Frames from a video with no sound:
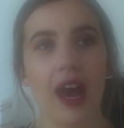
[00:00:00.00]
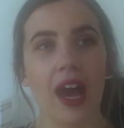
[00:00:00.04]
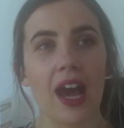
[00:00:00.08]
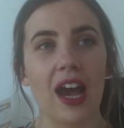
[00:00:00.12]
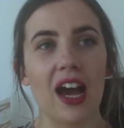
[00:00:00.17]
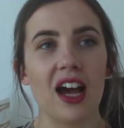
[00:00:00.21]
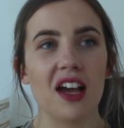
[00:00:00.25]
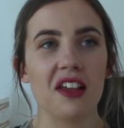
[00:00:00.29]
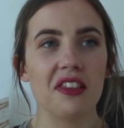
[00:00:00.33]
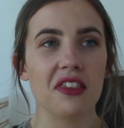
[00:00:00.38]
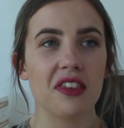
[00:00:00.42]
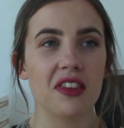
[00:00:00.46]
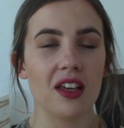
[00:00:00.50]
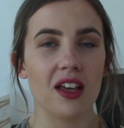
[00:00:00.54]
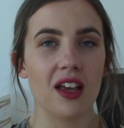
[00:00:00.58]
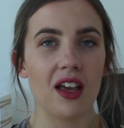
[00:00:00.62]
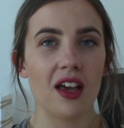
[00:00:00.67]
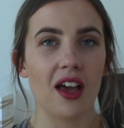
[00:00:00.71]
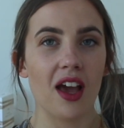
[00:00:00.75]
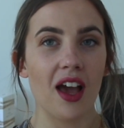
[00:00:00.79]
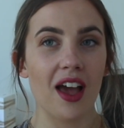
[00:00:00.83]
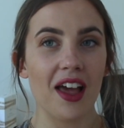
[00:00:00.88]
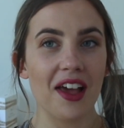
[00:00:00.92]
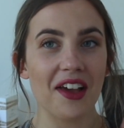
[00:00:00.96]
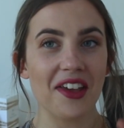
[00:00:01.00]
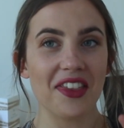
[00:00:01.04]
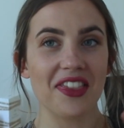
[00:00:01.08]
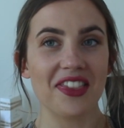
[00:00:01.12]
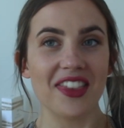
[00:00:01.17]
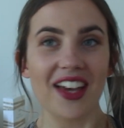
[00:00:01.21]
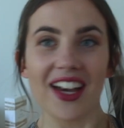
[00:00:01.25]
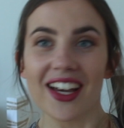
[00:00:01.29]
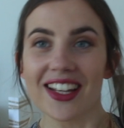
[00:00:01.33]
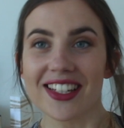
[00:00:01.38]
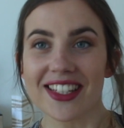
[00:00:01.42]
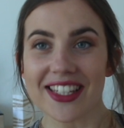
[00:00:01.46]
And the
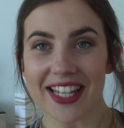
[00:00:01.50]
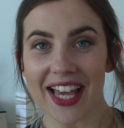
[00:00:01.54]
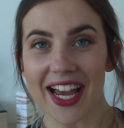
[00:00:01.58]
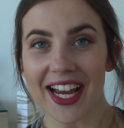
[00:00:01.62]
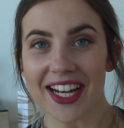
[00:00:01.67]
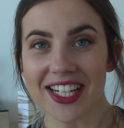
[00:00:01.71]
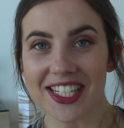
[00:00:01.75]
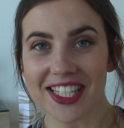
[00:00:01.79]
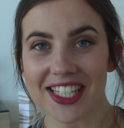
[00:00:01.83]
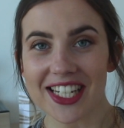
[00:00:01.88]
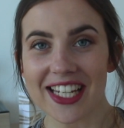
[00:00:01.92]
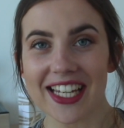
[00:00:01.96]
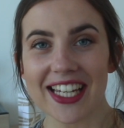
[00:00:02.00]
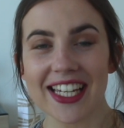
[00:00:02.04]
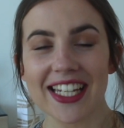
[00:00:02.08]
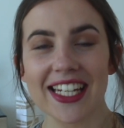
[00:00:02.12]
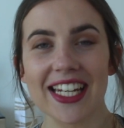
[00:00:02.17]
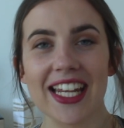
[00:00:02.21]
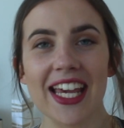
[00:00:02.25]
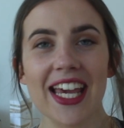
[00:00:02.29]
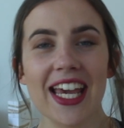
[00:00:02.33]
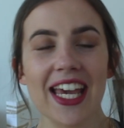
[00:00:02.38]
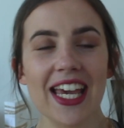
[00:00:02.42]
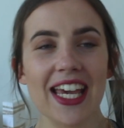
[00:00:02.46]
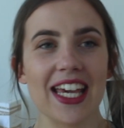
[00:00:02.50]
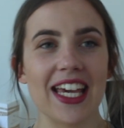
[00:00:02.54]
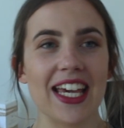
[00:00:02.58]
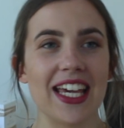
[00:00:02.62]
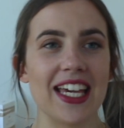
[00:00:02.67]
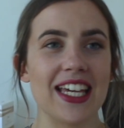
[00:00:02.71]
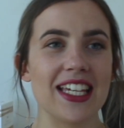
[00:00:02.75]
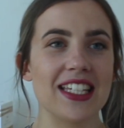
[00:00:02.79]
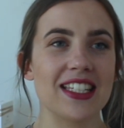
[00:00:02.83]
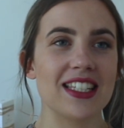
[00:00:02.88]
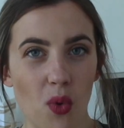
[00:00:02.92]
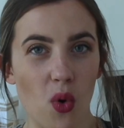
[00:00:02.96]
third section
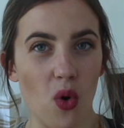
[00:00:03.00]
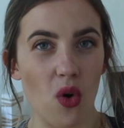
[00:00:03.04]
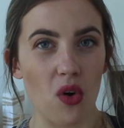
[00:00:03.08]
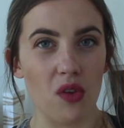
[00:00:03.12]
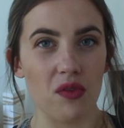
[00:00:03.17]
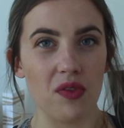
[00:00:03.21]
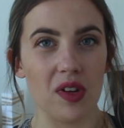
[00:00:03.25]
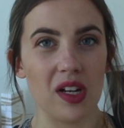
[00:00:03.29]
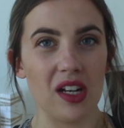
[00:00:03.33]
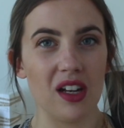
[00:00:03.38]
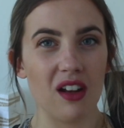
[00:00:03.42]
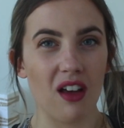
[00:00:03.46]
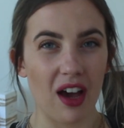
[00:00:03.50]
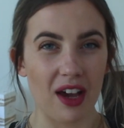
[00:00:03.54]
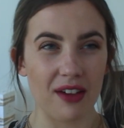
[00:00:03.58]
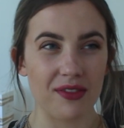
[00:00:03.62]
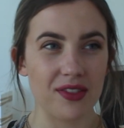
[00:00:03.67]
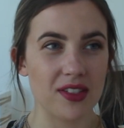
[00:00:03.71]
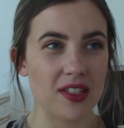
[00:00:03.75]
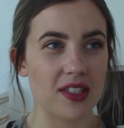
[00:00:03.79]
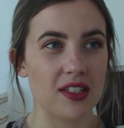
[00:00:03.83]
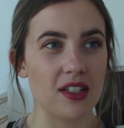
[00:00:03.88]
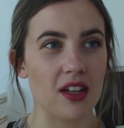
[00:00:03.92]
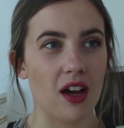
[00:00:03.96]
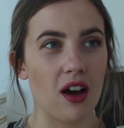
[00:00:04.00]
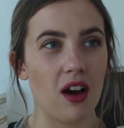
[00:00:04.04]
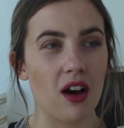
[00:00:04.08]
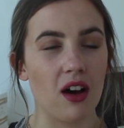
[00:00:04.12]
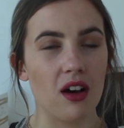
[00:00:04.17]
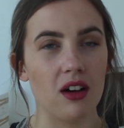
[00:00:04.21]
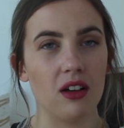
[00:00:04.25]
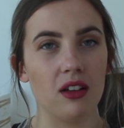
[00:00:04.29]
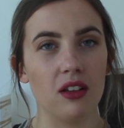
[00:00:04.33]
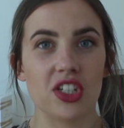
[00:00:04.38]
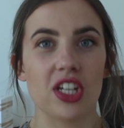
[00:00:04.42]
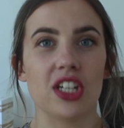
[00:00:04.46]
is more of
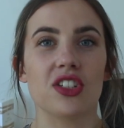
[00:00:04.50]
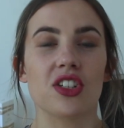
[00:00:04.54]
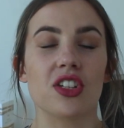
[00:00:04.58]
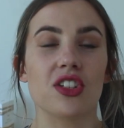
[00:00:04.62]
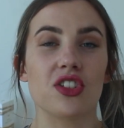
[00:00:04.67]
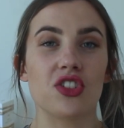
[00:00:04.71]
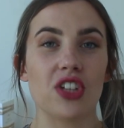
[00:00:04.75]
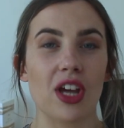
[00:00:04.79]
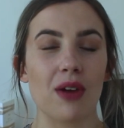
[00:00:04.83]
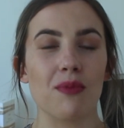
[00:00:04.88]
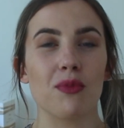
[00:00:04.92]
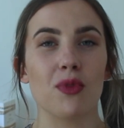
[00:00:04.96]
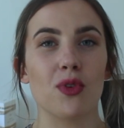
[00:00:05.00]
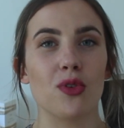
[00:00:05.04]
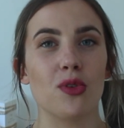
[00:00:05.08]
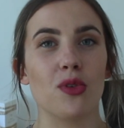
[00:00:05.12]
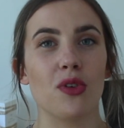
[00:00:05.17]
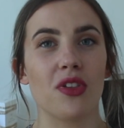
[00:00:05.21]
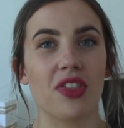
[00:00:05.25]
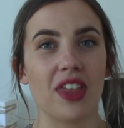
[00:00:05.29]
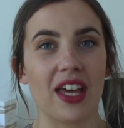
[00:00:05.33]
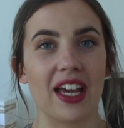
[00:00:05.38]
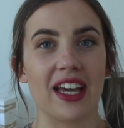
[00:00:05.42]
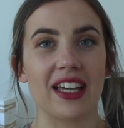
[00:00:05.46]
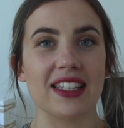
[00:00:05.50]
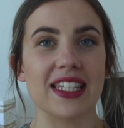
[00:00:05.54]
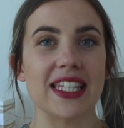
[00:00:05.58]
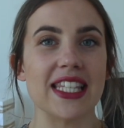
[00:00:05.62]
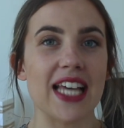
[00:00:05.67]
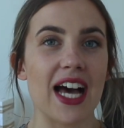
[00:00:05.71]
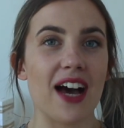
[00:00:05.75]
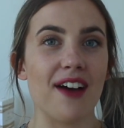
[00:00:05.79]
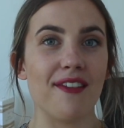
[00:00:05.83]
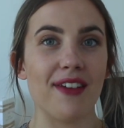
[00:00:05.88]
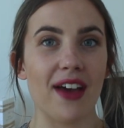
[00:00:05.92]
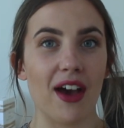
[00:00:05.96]
lifestyle, just general things
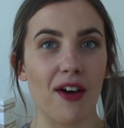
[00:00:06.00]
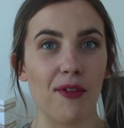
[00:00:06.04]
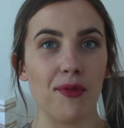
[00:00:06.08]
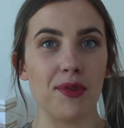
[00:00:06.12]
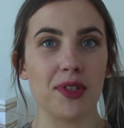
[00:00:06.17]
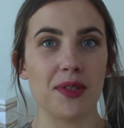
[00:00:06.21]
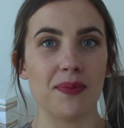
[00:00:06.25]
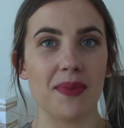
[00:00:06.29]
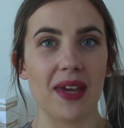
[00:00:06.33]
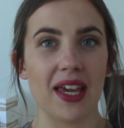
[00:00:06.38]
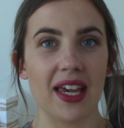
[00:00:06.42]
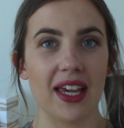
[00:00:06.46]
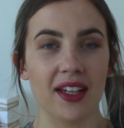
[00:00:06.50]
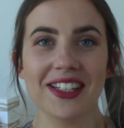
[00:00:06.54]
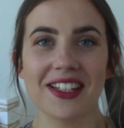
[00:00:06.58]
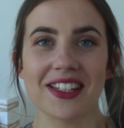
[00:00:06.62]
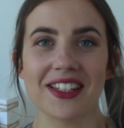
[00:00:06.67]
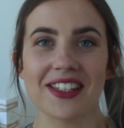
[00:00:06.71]
that have helped me.